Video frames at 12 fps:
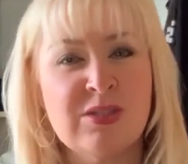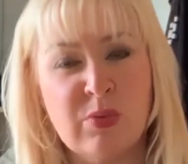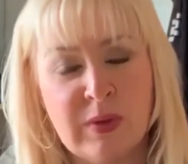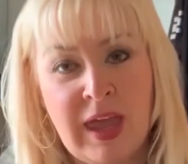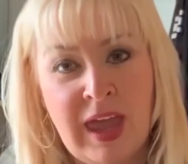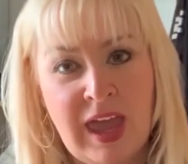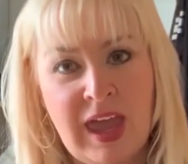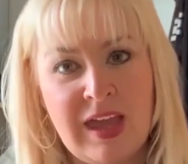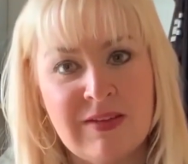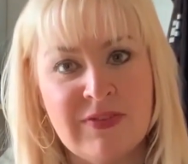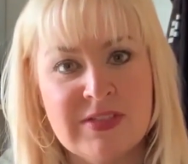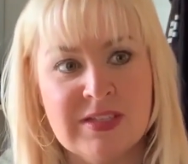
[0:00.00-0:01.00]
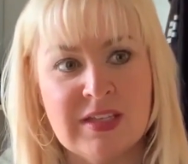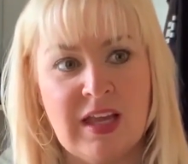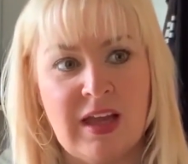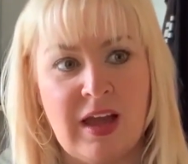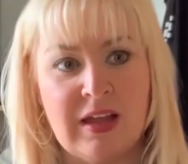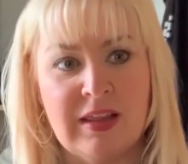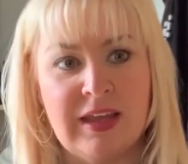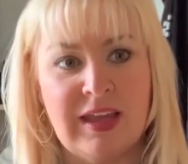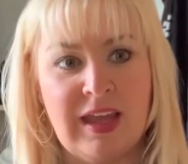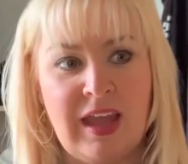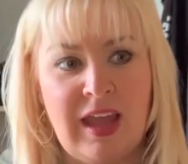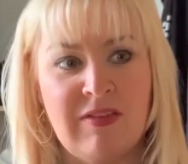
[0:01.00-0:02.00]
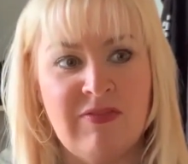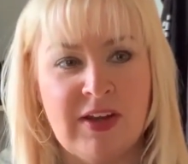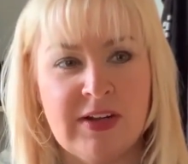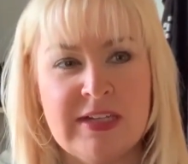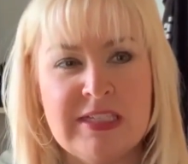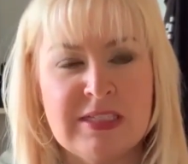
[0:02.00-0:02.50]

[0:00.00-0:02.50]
okay if it's like a very